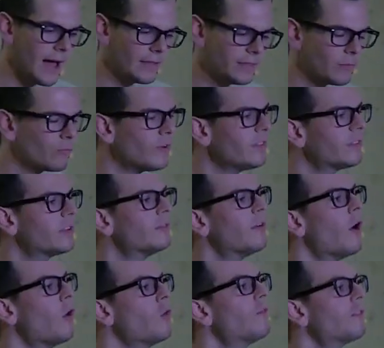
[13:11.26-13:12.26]
at the risk of
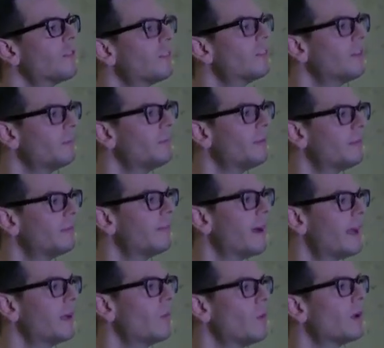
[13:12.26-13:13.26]

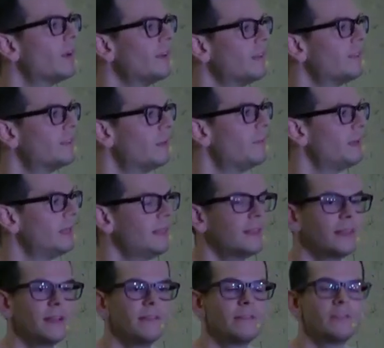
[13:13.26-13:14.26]
oversimplifying what it is to be the
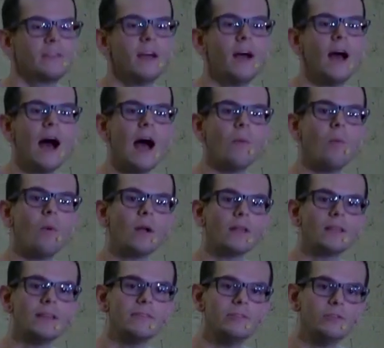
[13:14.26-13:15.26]
gift, I want to
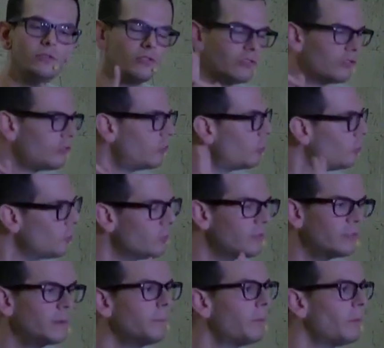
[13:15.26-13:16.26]
give you just two
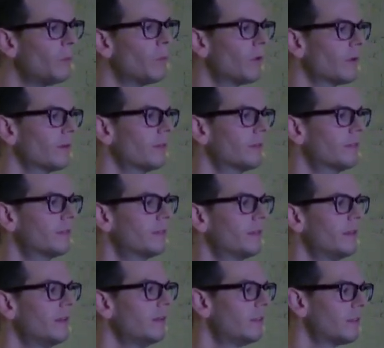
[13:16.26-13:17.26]
simple words
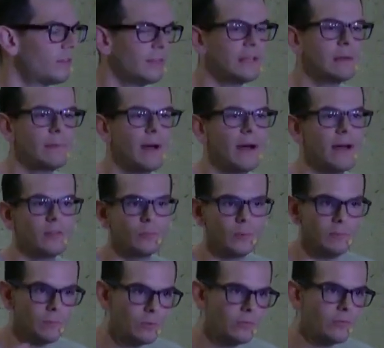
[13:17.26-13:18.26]
to think about as
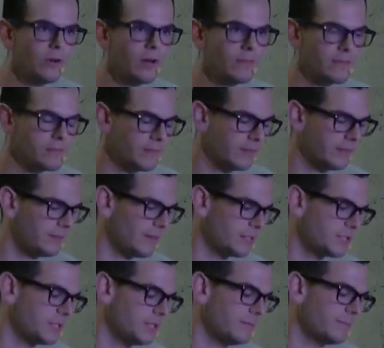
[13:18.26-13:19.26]
we move on from this
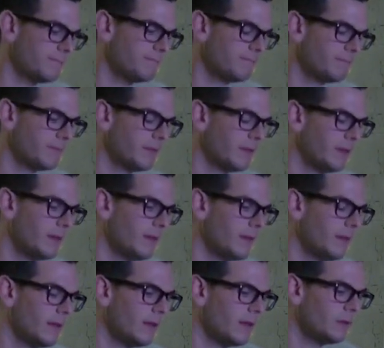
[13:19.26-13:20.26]
session.
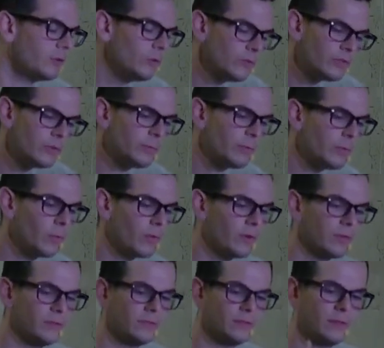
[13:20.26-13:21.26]
Two simple
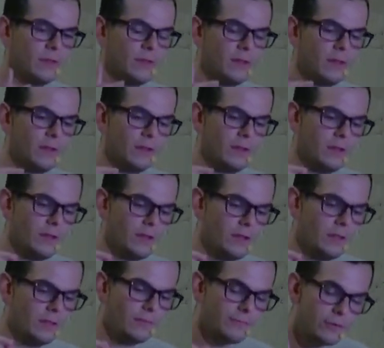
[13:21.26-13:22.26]
words.
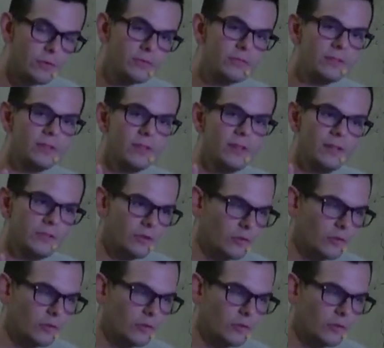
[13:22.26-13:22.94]
The first is